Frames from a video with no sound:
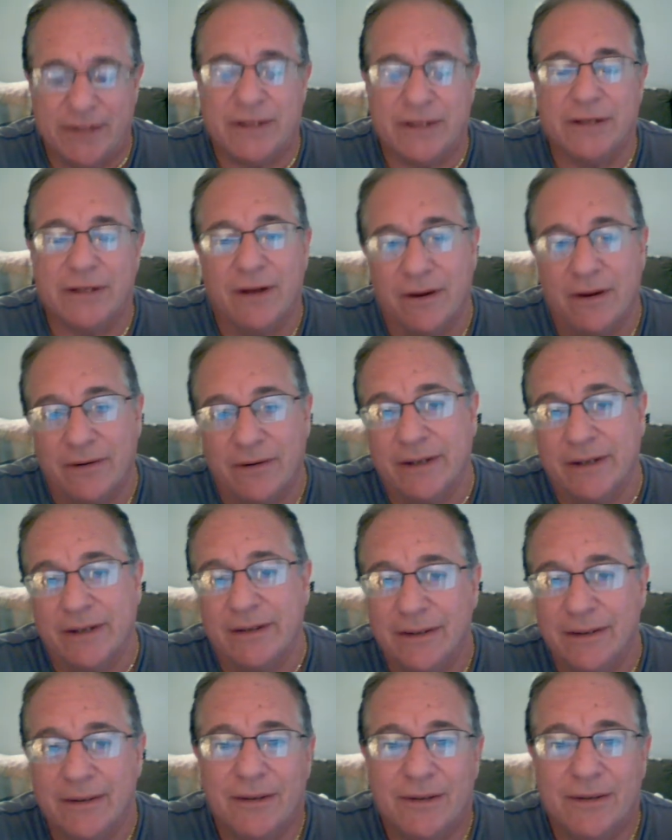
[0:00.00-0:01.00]
going.
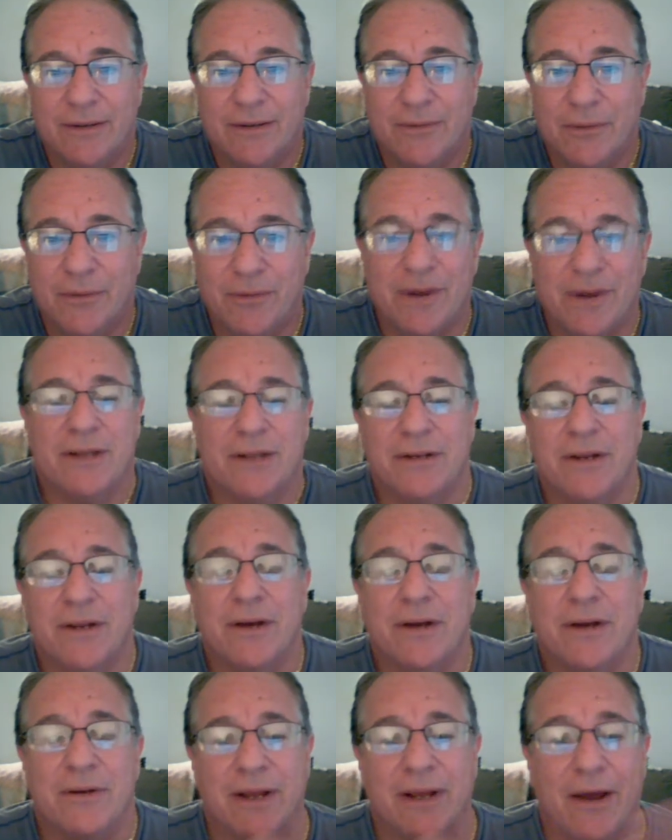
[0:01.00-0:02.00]
Well, what
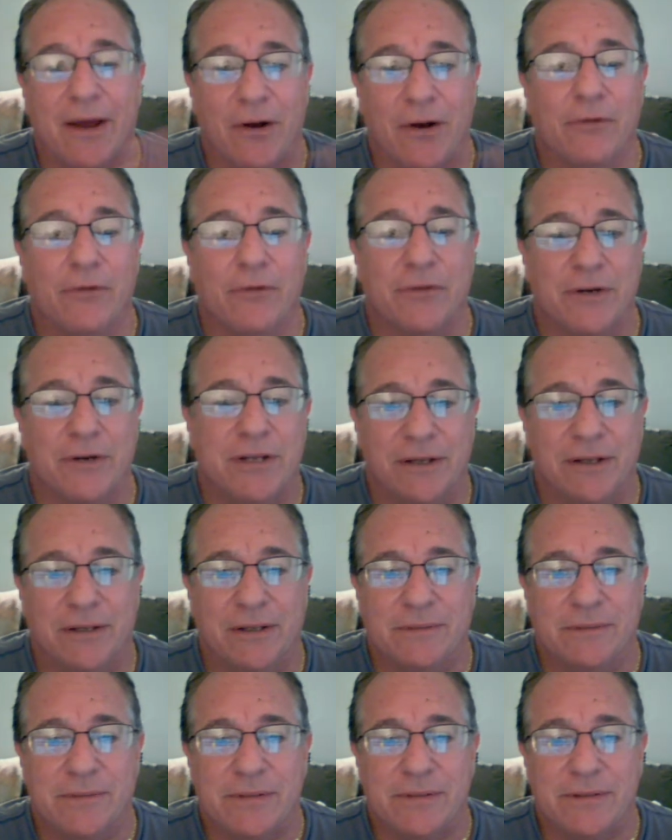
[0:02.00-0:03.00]
do? You got over
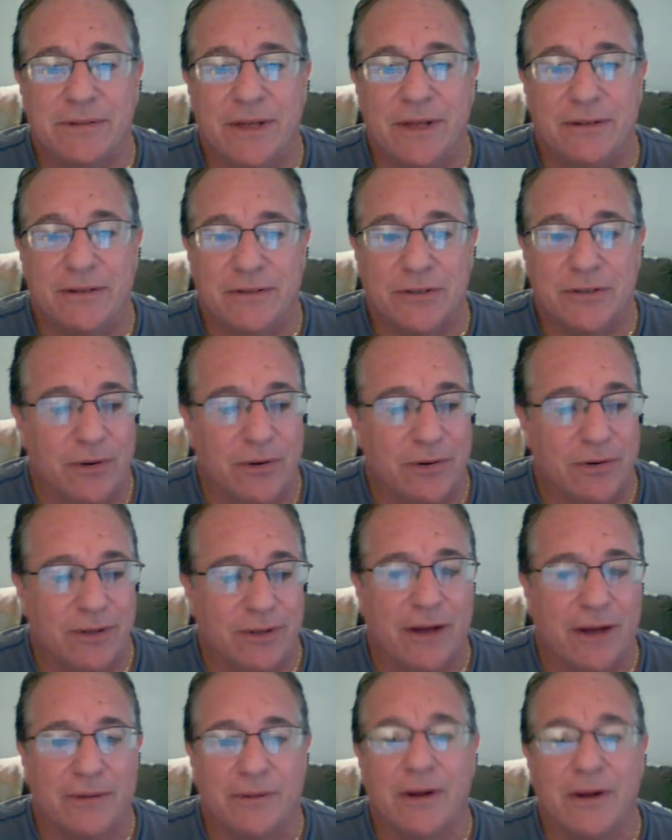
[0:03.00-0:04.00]
teams that score a
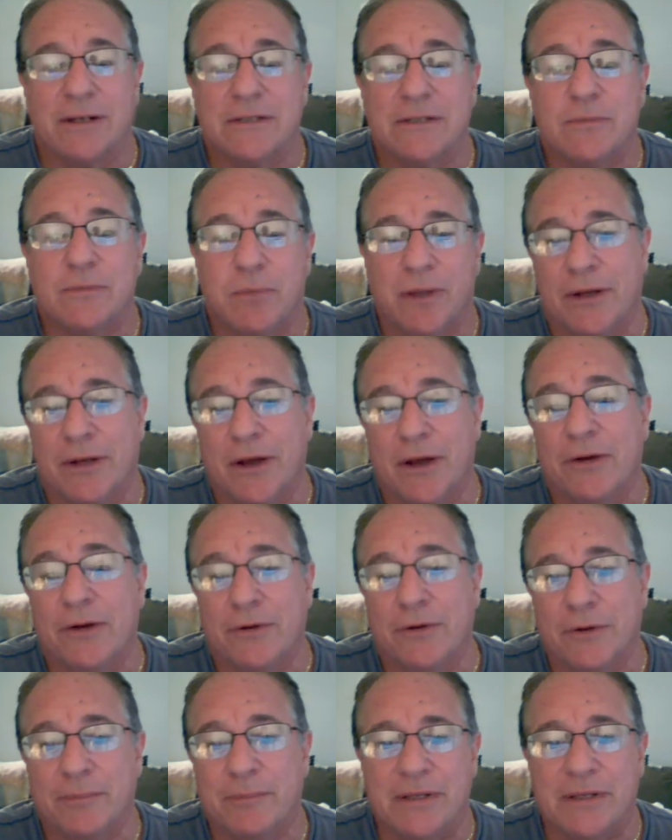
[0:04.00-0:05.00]
lot of runs playing
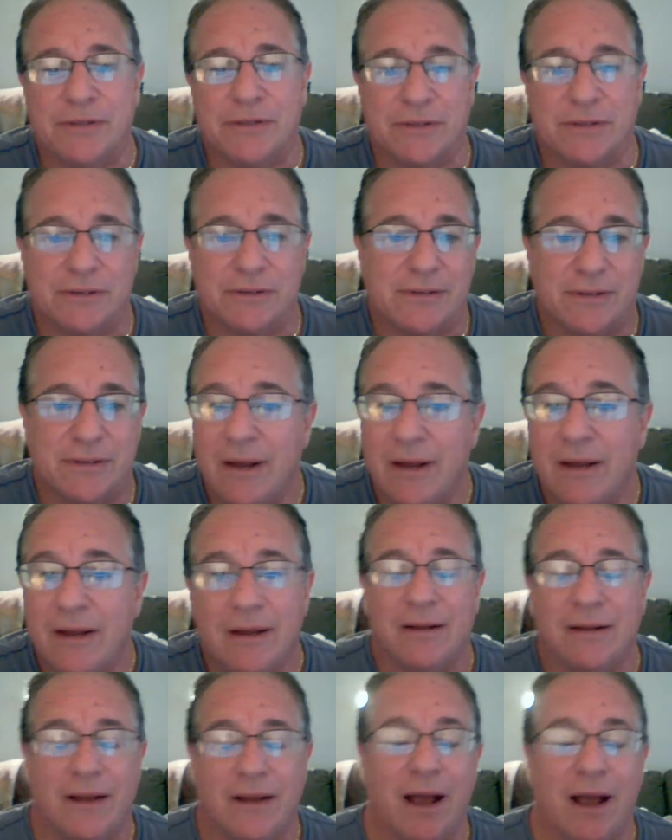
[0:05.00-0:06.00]
under pitchers.
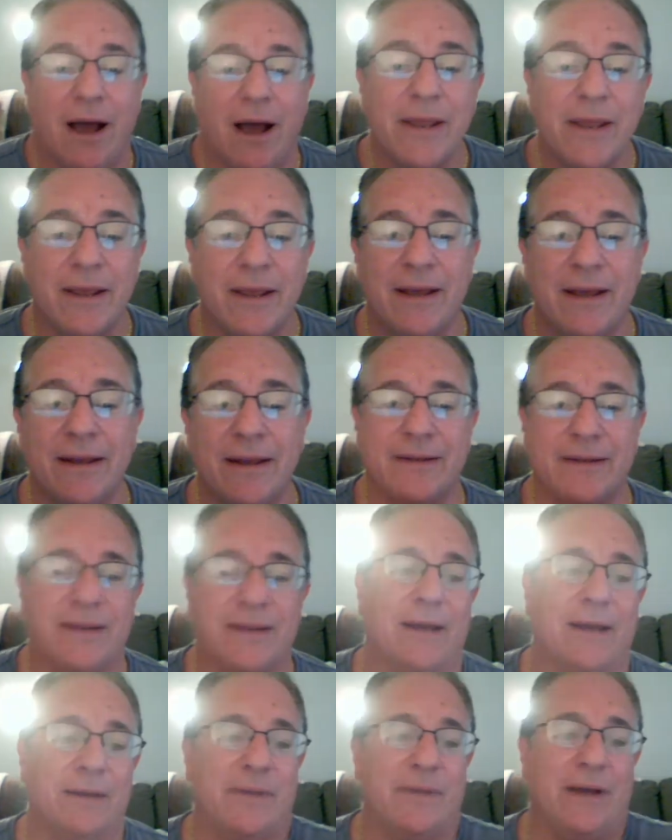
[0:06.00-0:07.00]
How do you
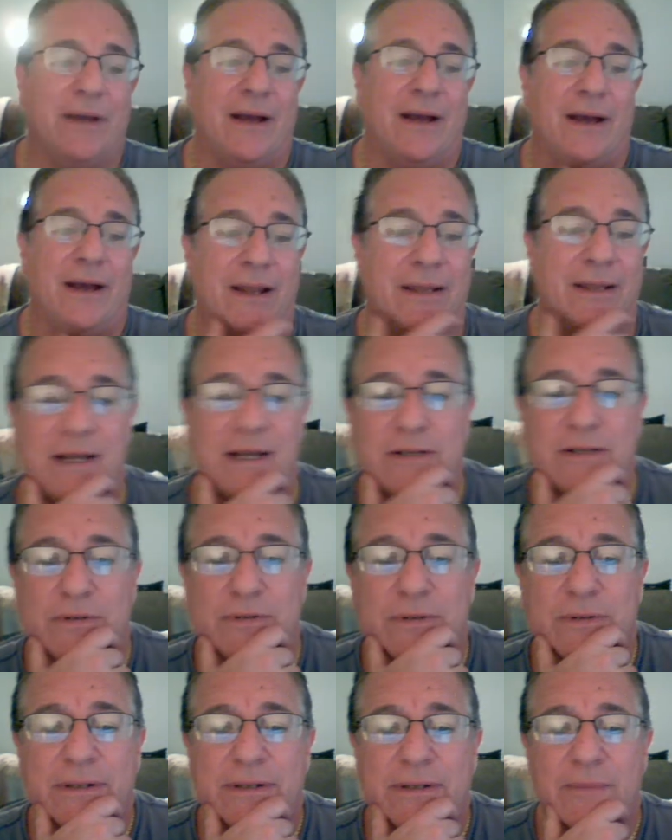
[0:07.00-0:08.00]
handicap that? And that's
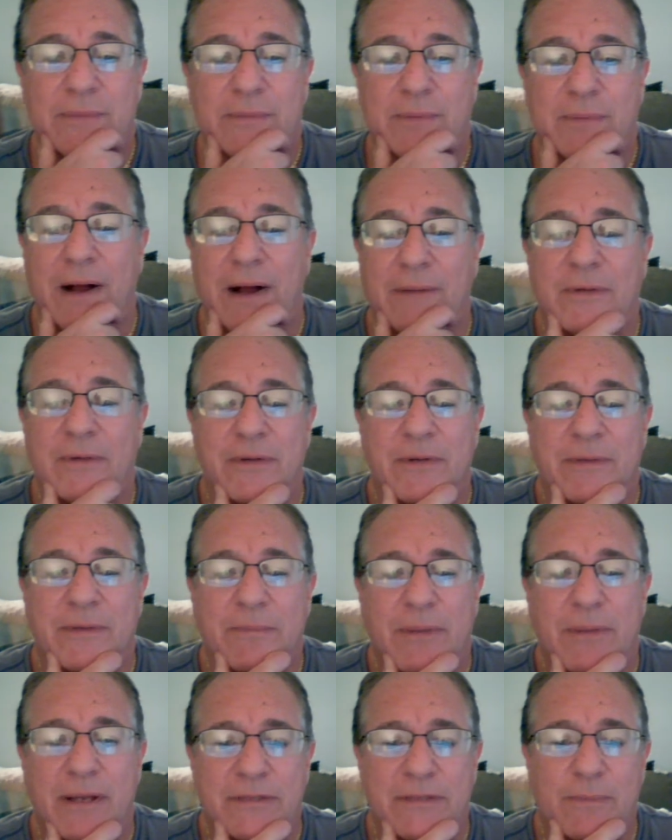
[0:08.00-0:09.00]
really the problem
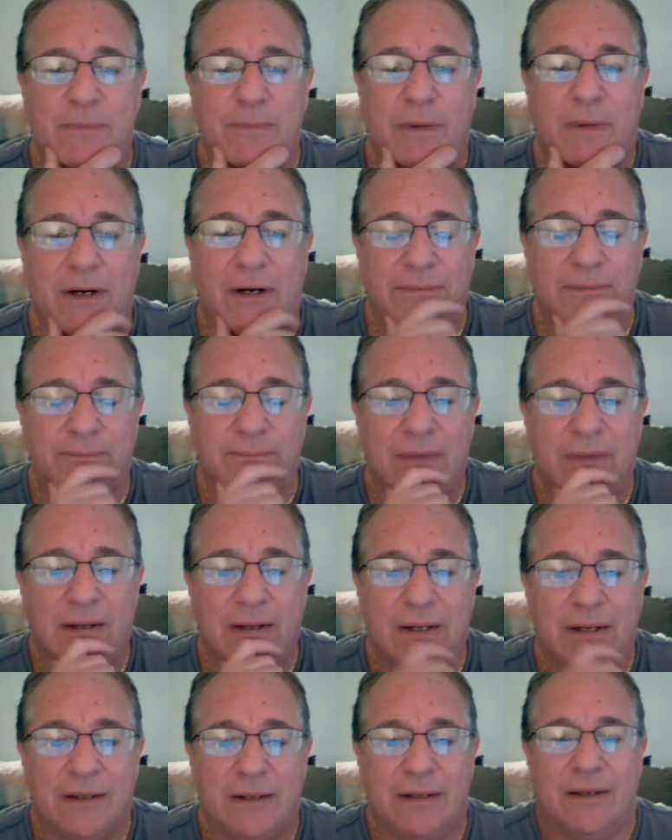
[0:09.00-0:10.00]
with baseball.
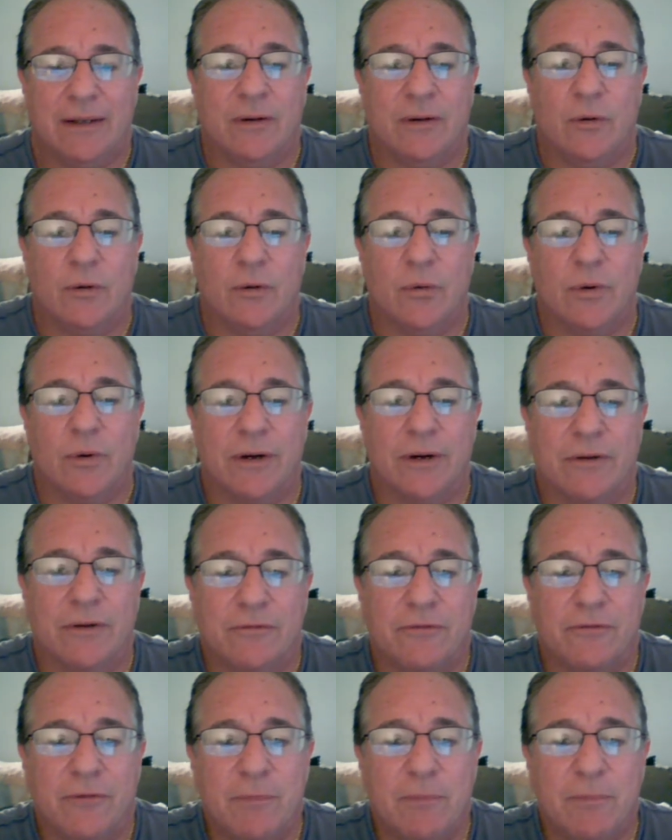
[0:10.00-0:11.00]
Where
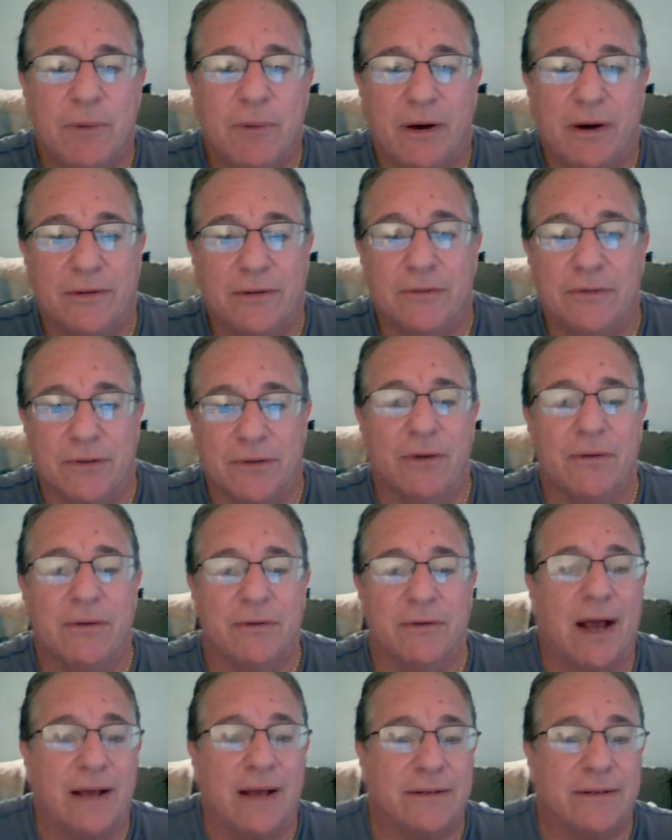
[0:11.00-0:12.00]
in football, you know
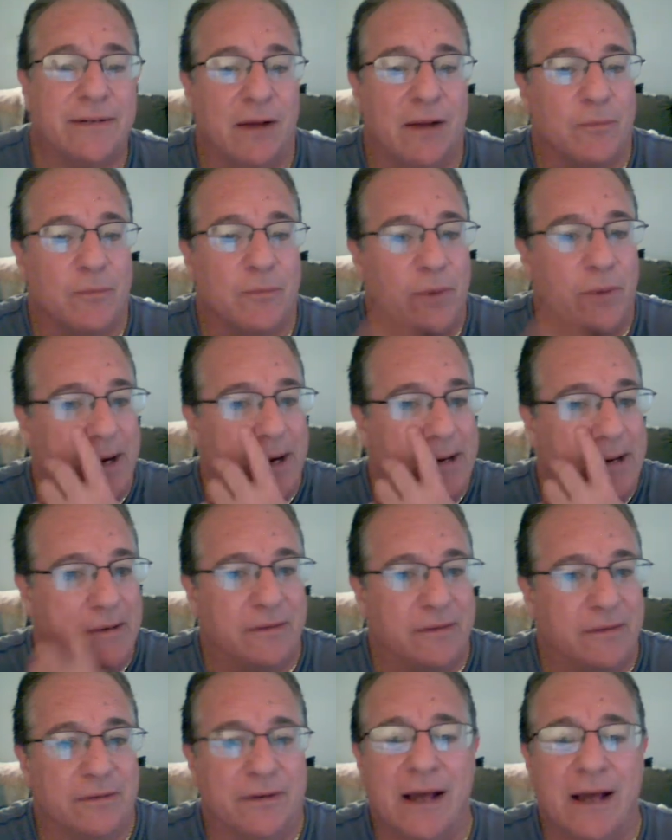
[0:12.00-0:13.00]
you got Tom
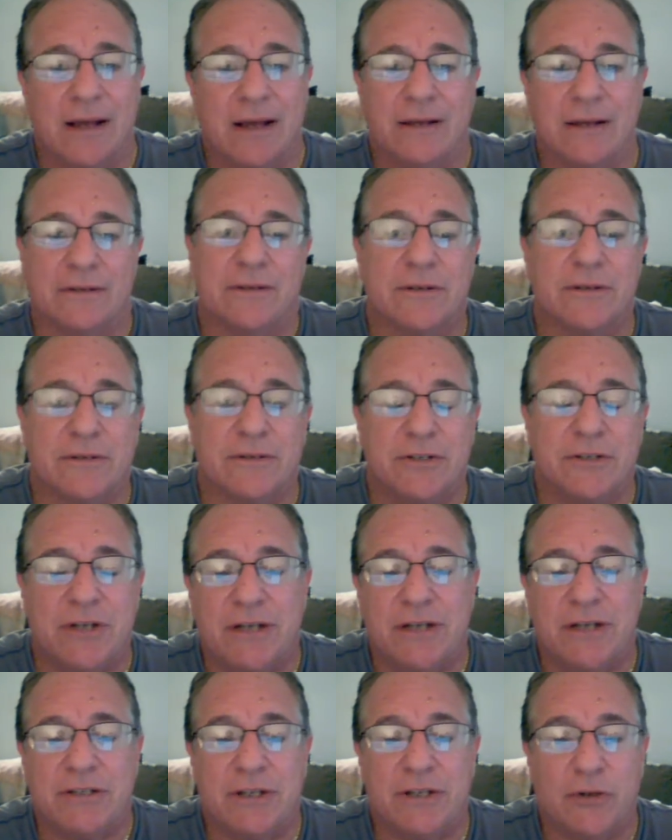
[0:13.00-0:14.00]
Brady. They're not
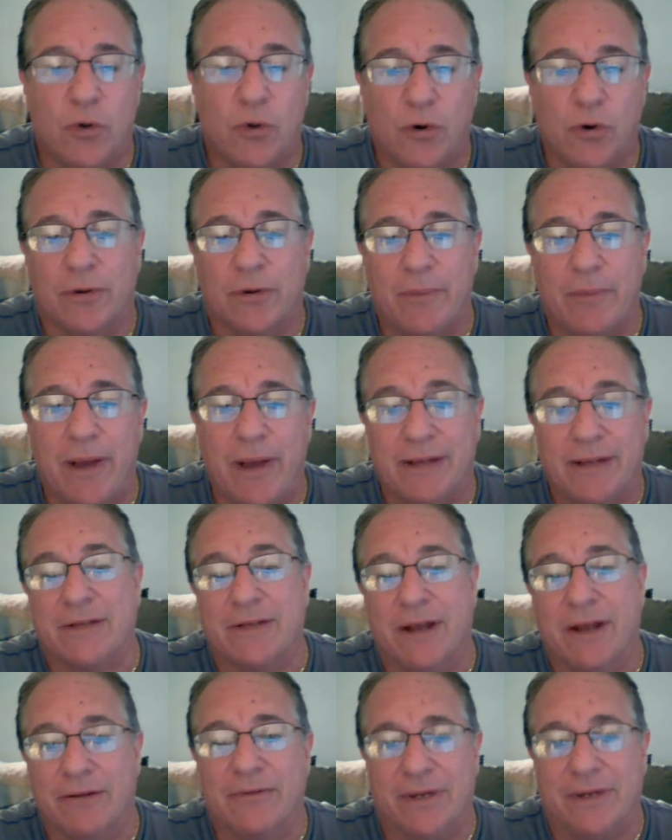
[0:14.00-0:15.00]
interchanging
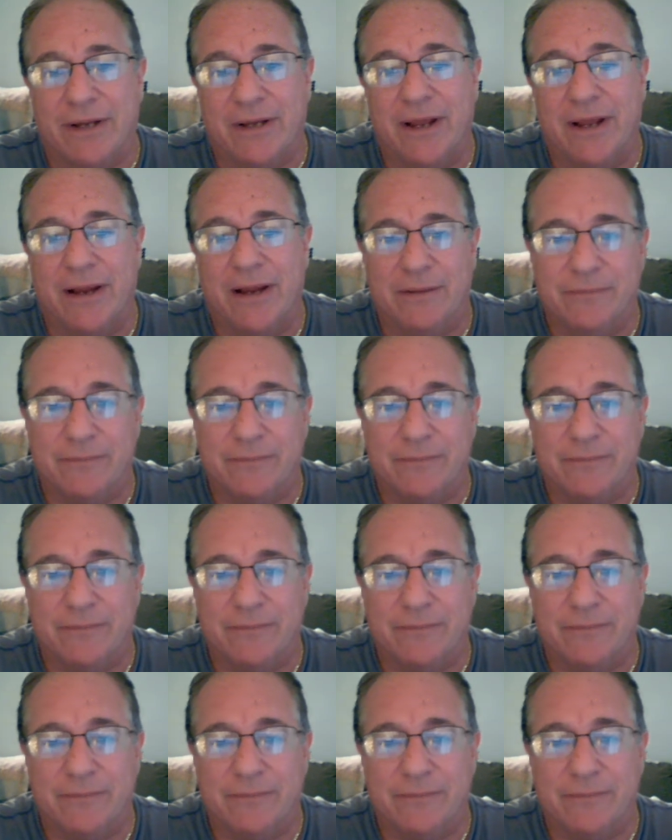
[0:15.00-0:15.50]
quarterbacks every game.